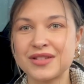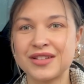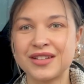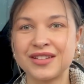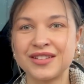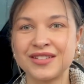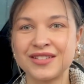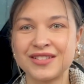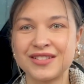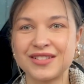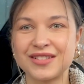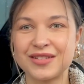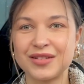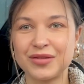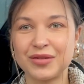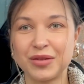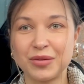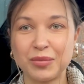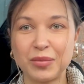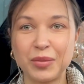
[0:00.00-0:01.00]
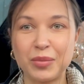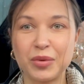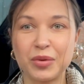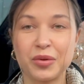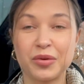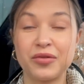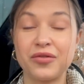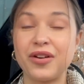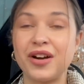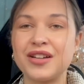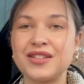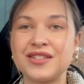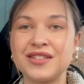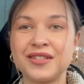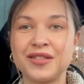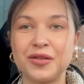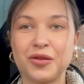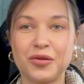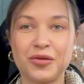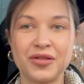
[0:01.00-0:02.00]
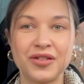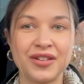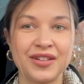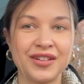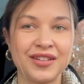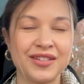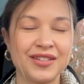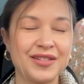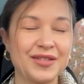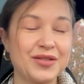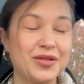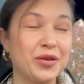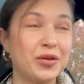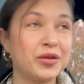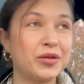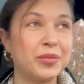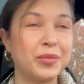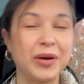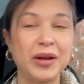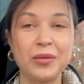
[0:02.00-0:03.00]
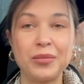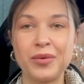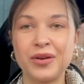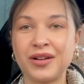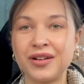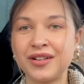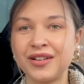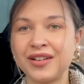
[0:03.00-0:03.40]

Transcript: and when people were fighting over the toilet paper